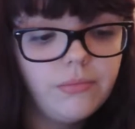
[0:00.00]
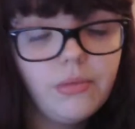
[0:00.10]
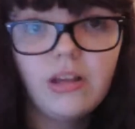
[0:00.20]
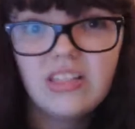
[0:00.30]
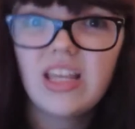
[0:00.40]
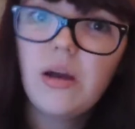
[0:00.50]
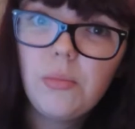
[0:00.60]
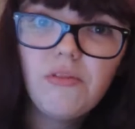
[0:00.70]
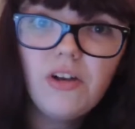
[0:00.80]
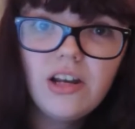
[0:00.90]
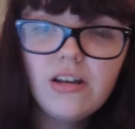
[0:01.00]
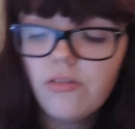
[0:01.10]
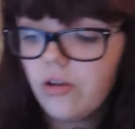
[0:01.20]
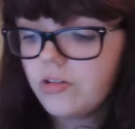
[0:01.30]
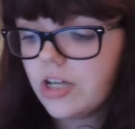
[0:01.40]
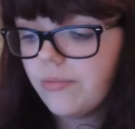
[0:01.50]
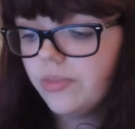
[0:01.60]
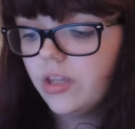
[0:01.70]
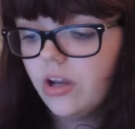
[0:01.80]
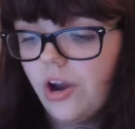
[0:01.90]
because they are provided in the hotel,
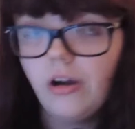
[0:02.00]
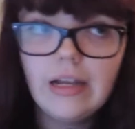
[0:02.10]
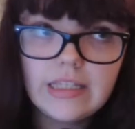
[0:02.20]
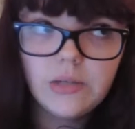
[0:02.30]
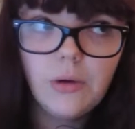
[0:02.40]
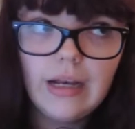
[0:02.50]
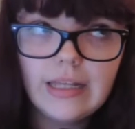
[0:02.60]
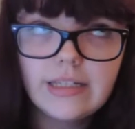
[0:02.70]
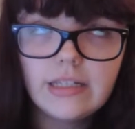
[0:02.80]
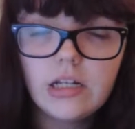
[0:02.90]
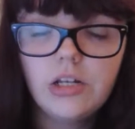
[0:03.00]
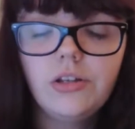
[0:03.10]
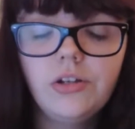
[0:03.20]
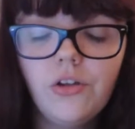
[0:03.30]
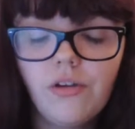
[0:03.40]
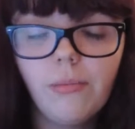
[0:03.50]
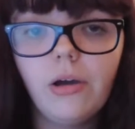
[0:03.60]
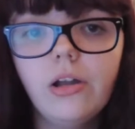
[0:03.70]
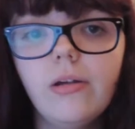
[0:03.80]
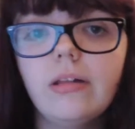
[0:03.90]
or at least they were last November.
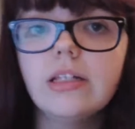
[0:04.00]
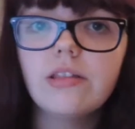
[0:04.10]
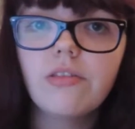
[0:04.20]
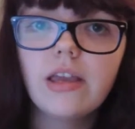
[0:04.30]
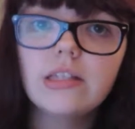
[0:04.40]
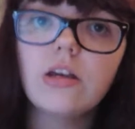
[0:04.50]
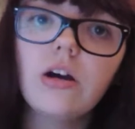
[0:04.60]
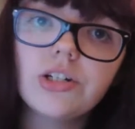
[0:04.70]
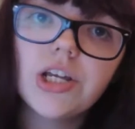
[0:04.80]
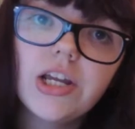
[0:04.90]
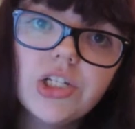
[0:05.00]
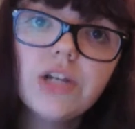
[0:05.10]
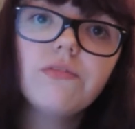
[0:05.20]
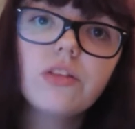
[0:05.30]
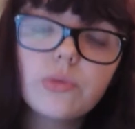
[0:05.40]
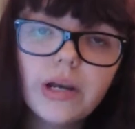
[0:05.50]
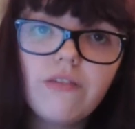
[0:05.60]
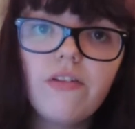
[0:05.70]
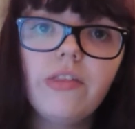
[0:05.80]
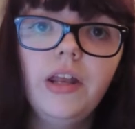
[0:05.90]
I know lots of things are changing for the
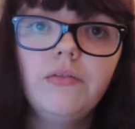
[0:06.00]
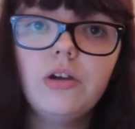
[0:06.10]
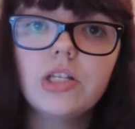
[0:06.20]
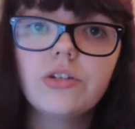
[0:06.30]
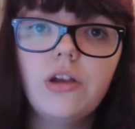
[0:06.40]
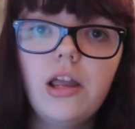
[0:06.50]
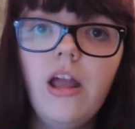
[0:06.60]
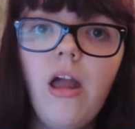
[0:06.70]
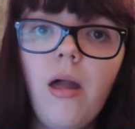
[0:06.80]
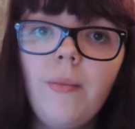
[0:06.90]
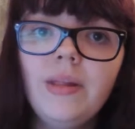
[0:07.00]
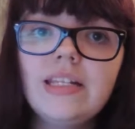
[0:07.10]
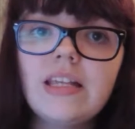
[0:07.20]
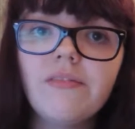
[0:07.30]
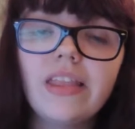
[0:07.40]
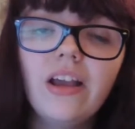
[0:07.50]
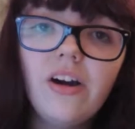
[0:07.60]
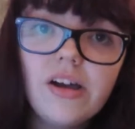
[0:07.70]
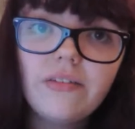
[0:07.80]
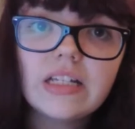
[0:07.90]
25th anniversary, but this is everything
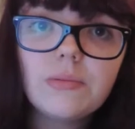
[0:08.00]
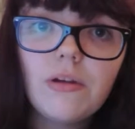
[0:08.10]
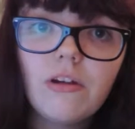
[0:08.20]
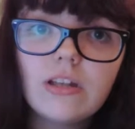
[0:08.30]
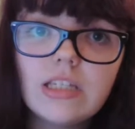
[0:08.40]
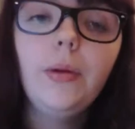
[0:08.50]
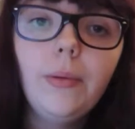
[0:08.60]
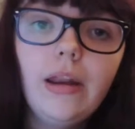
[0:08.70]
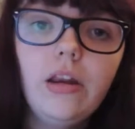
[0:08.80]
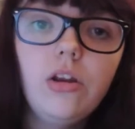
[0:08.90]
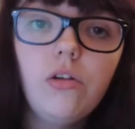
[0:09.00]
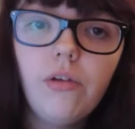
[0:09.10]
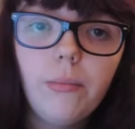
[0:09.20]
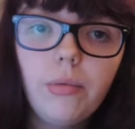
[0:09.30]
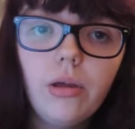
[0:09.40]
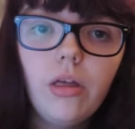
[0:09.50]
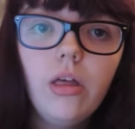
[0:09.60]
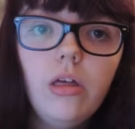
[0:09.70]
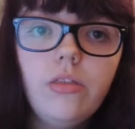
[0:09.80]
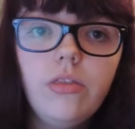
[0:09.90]
I've experienced. When I went in November,
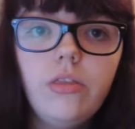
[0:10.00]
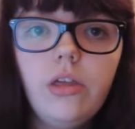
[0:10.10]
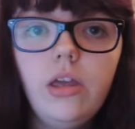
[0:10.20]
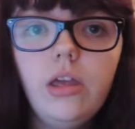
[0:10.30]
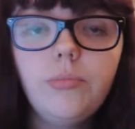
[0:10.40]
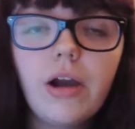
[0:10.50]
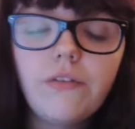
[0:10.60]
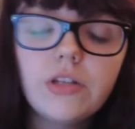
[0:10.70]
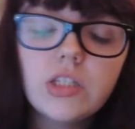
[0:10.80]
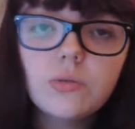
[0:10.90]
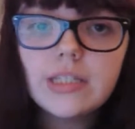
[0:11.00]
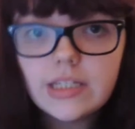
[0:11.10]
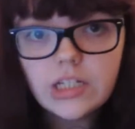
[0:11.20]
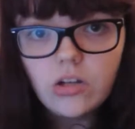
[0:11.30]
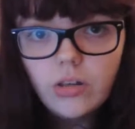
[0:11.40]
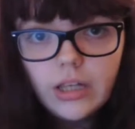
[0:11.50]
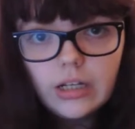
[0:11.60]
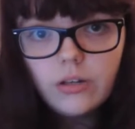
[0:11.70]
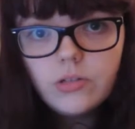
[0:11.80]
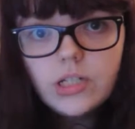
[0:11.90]
the breakfast was still
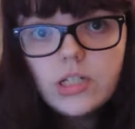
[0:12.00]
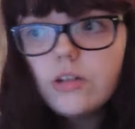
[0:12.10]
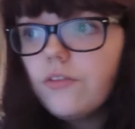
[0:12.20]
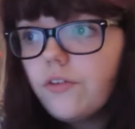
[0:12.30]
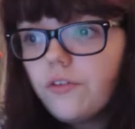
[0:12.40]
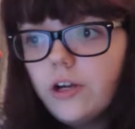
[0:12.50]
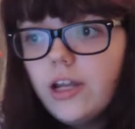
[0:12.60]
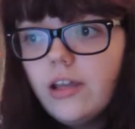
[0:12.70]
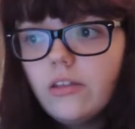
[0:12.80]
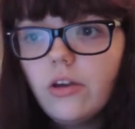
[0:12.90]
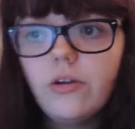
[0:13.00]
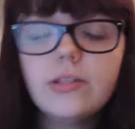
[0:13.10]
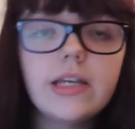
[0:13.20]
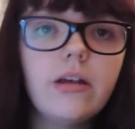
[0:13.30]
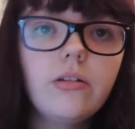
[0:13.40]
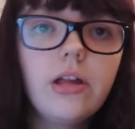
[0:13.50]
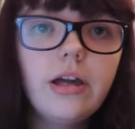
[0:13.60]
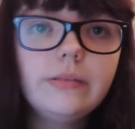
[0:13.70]
included for free in the hotel.